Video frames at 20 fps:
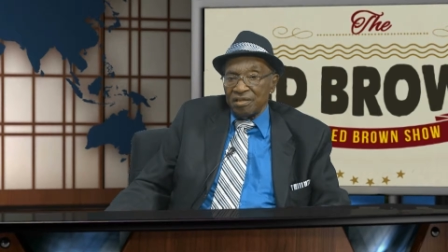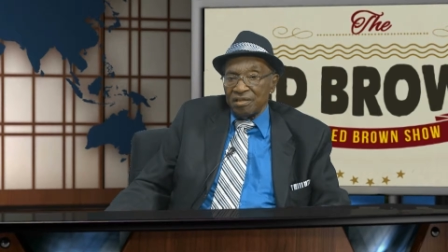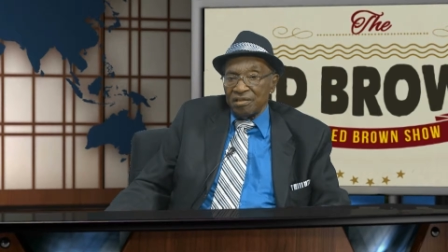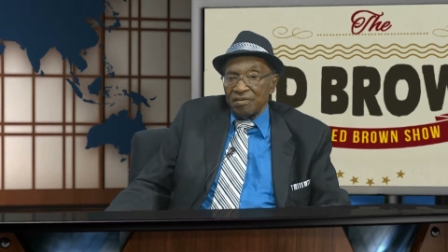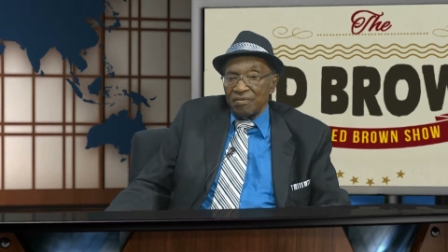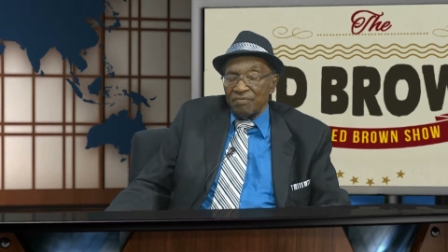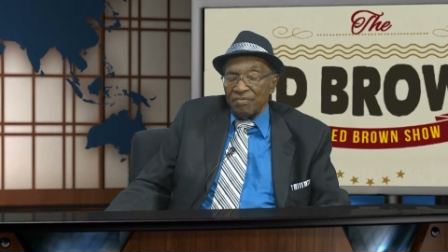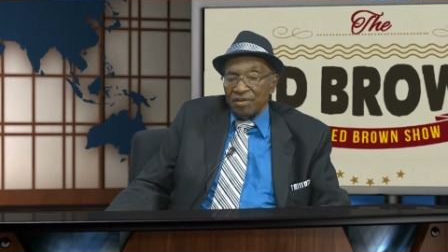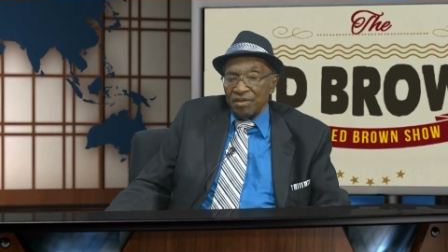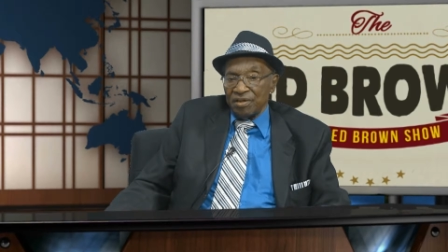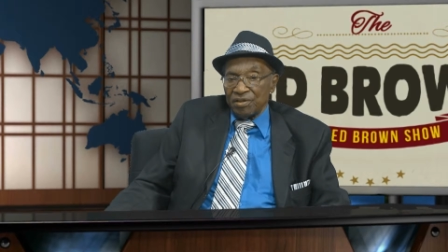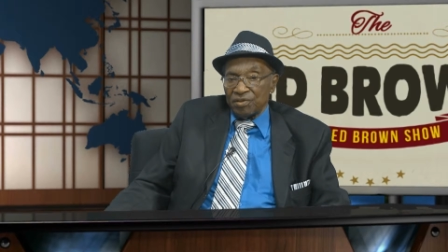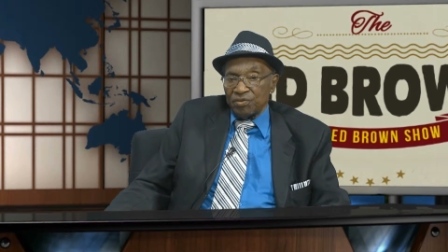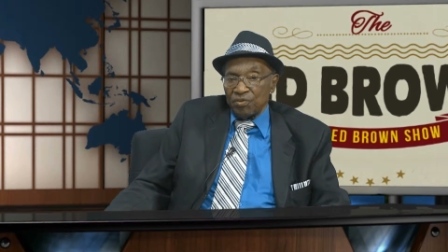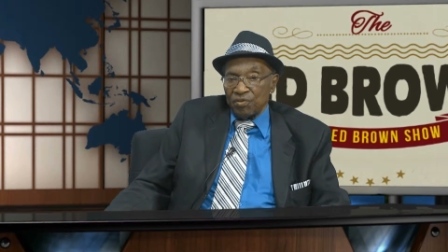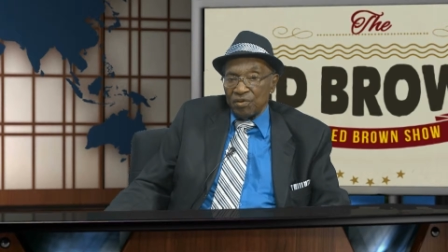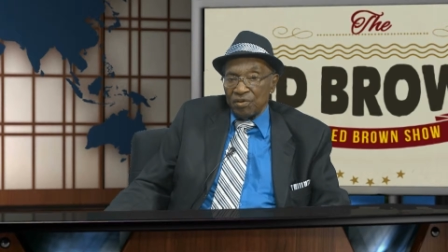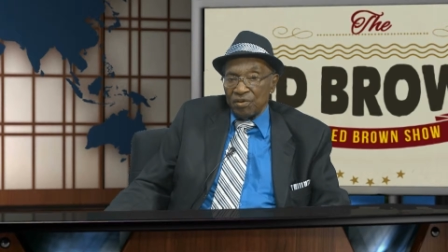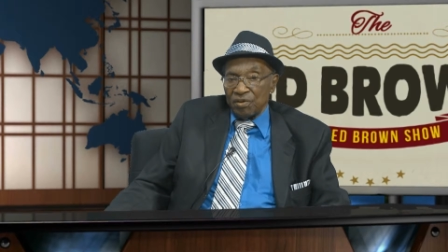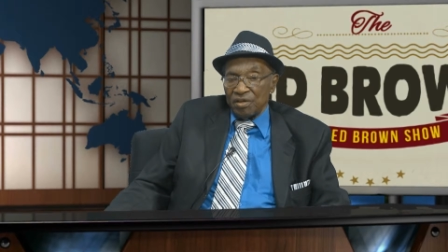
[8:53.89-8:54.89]
the business
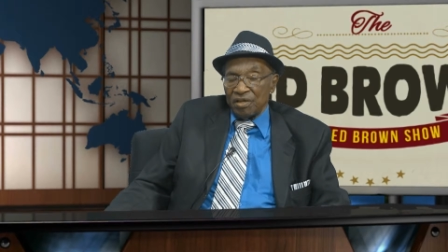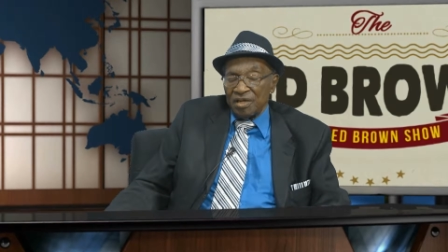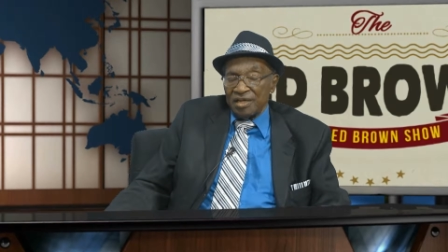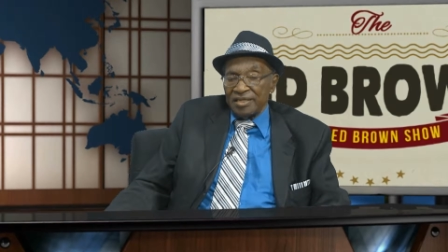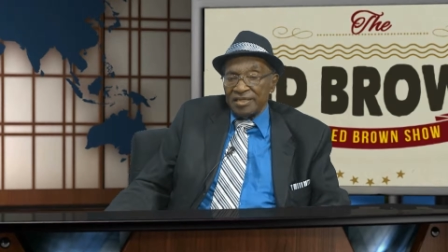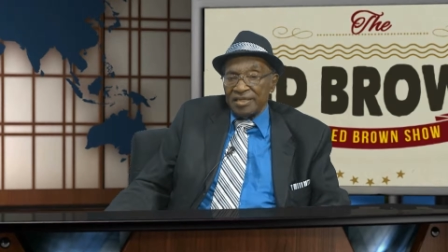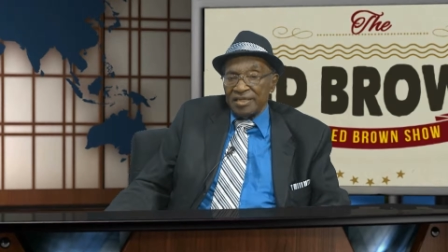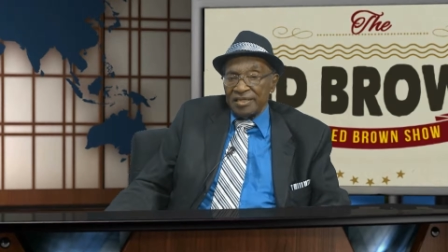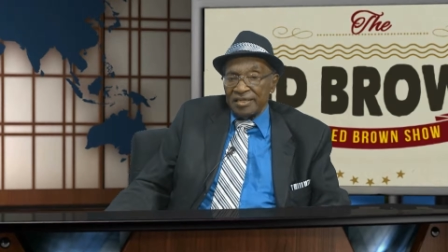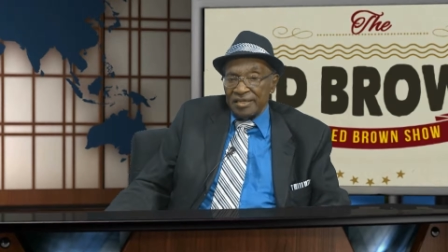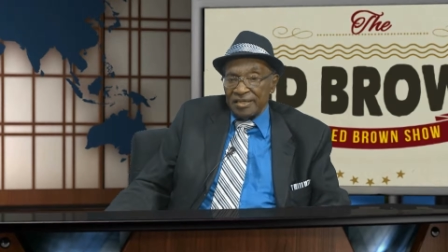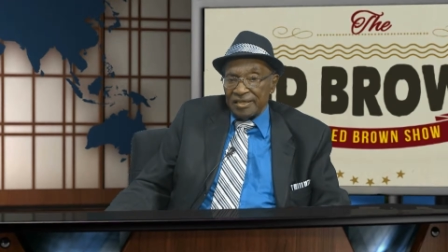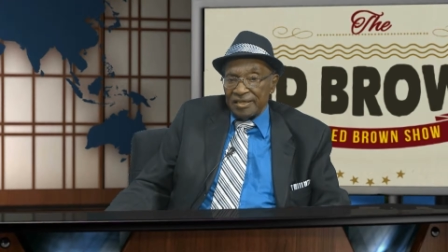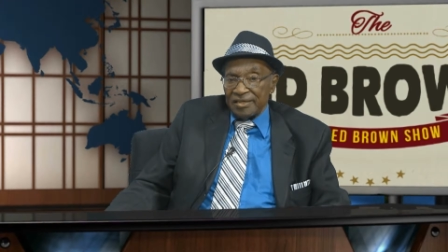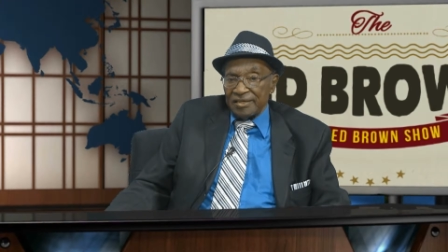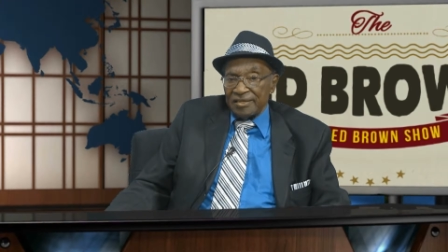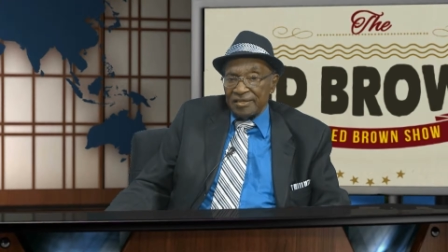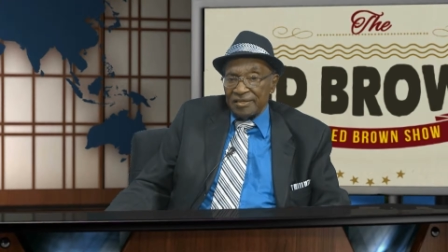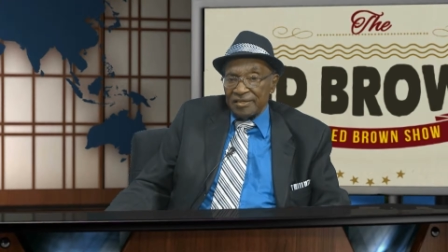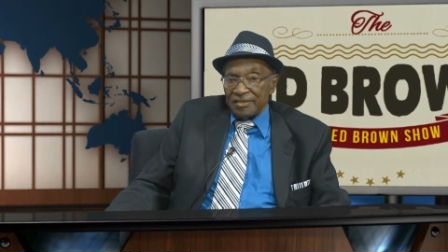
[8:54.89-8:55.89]
world, they'll
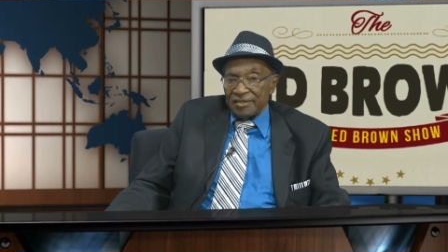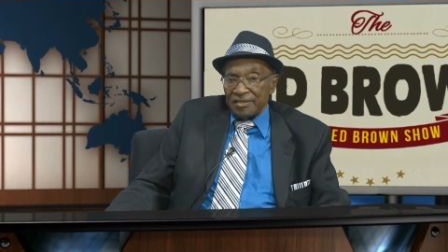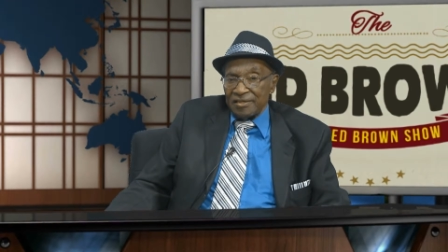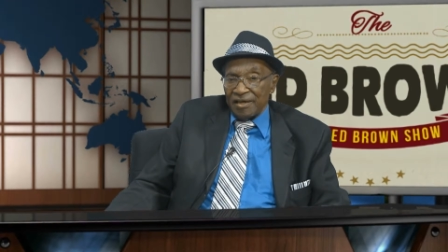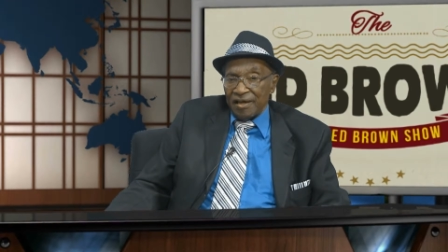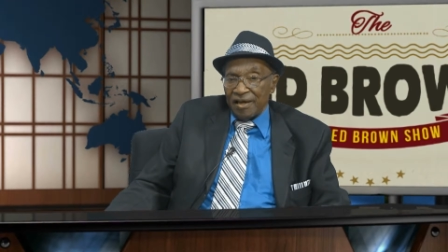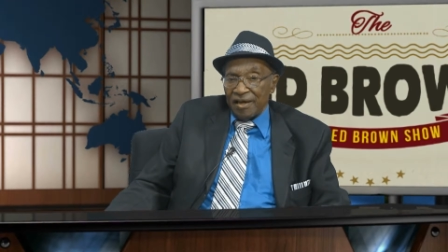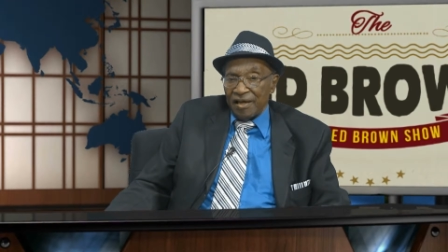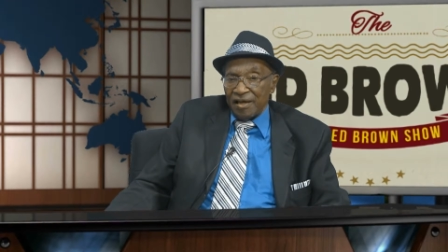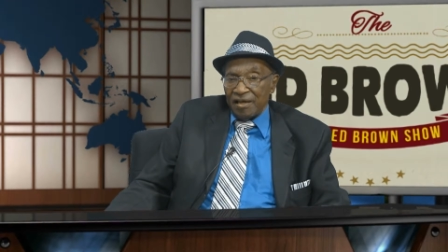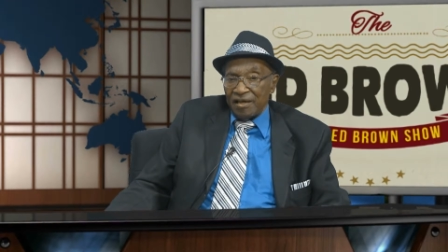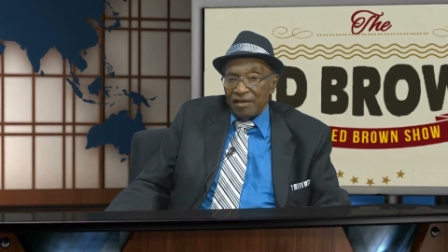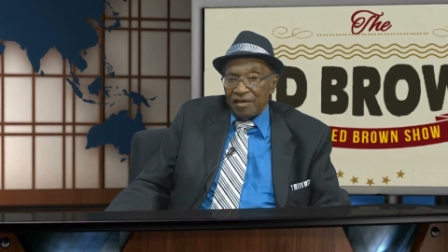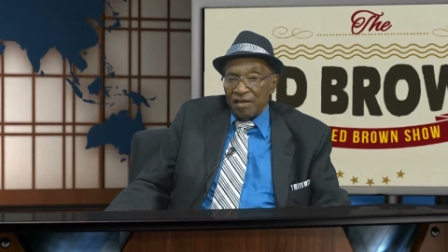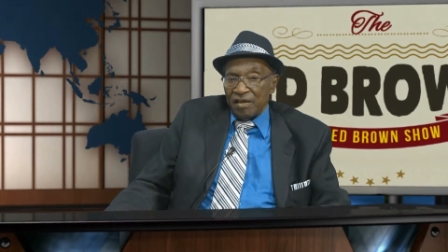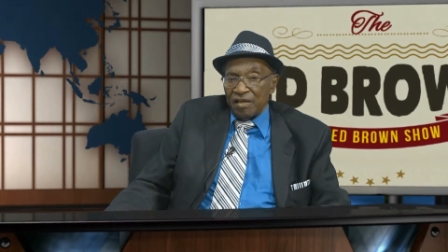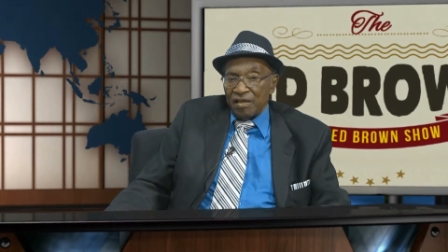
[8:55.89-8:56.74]
understand.